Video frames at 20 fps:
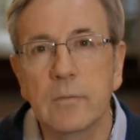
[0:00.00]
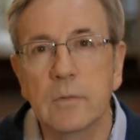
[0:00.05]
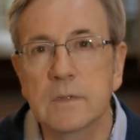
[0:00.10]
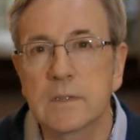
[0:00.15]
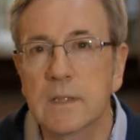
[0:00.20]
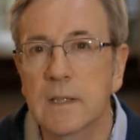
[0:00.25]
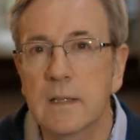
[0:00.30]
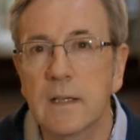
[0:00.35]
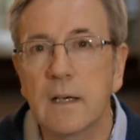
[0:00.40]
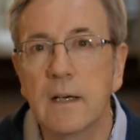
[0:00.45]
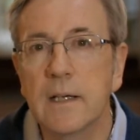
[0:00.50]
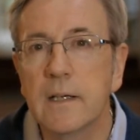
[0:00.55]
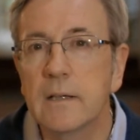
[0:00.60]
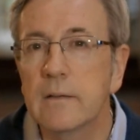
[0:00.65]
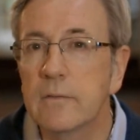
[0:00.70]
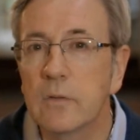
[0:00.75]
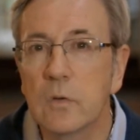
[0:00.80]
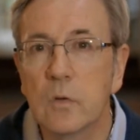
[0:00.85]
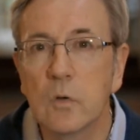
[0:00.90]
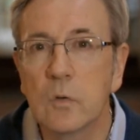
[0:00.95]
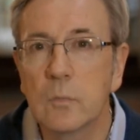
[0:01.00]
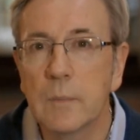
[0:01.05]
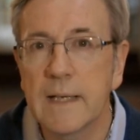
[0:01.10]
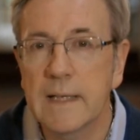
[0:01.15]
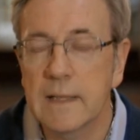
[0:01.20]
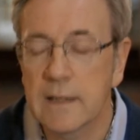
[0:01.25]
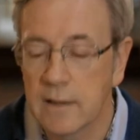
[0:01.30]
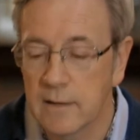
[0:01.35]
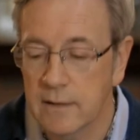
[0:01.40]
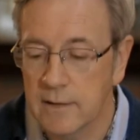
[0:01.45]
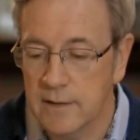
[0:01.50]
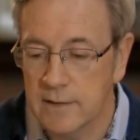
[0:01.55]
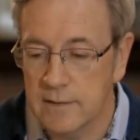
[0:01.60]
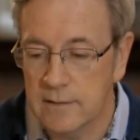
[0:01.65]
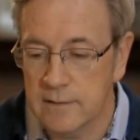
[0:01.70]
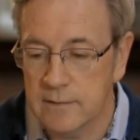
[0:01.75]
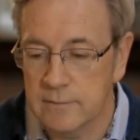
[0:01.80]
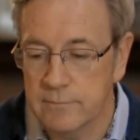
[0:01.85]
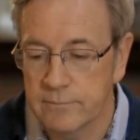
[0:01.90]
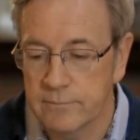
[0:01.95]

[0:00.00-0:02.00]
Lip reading: was the light of all mankind.